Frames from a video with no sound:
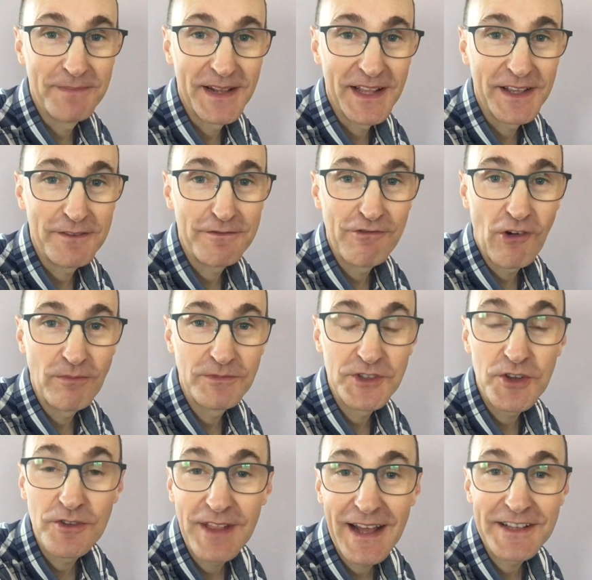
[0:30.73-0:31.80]
Mini from
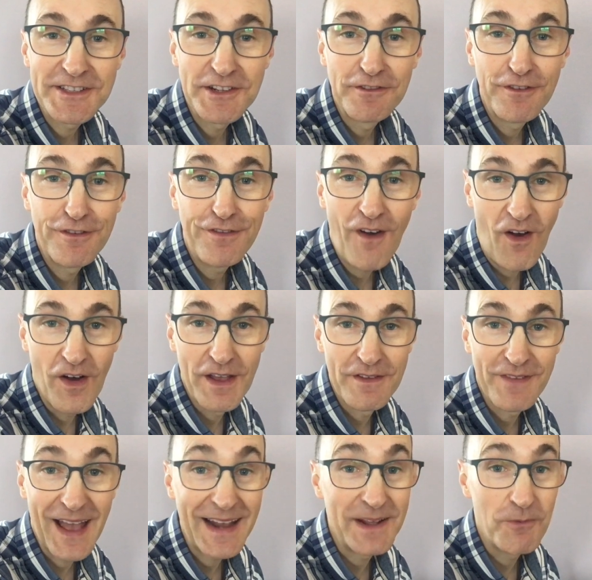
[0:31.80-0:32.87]

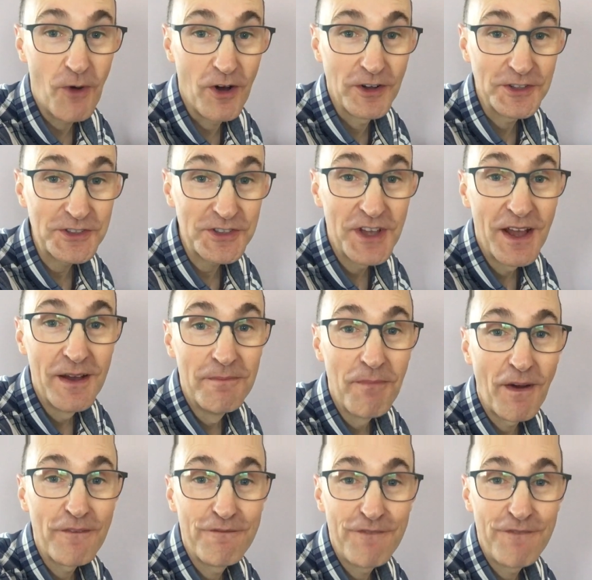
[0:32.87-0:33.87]
2005 and it was my